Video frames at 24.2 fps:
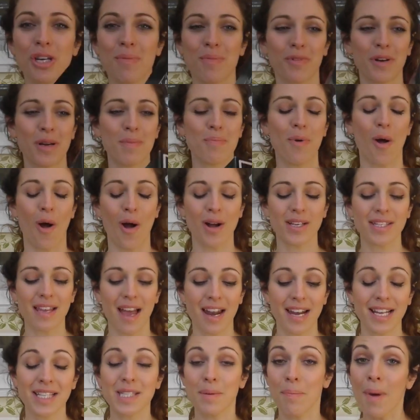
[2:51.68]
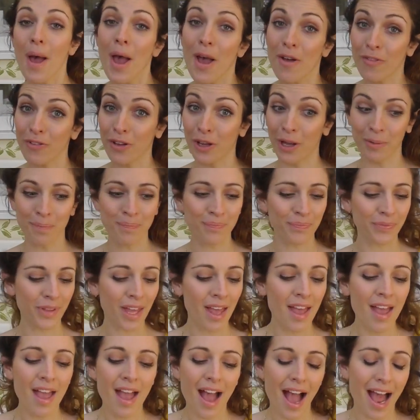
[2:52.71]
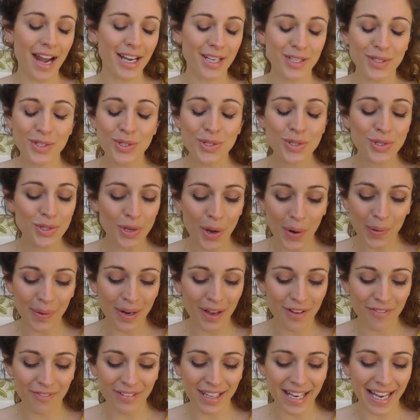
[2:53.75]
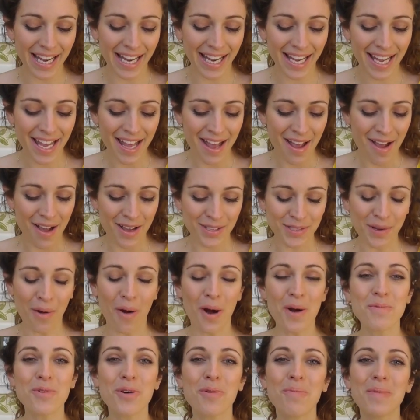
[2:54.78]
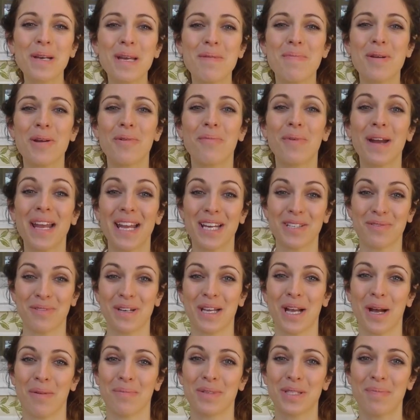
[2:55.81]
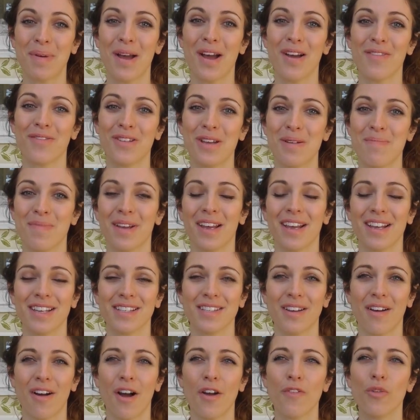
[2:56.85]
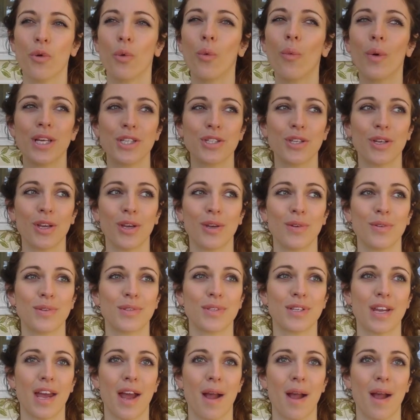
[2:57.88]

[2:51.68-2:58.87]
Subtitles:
shimmery box. And it's a perfume, and it's so lovely. So I'm normally a bit weird when it comes to perfume, because I've always used